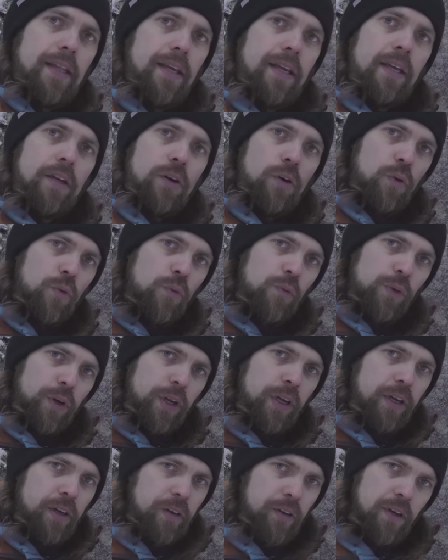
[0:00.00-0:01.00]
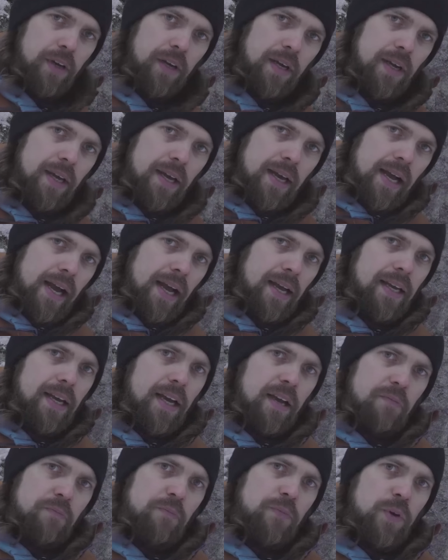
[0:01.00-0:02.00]
in over here. I
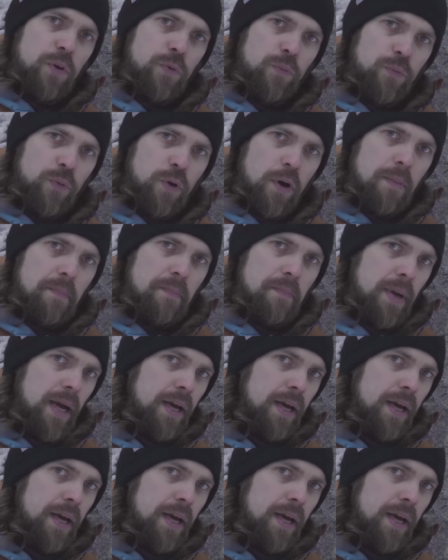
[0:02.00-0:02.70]
come from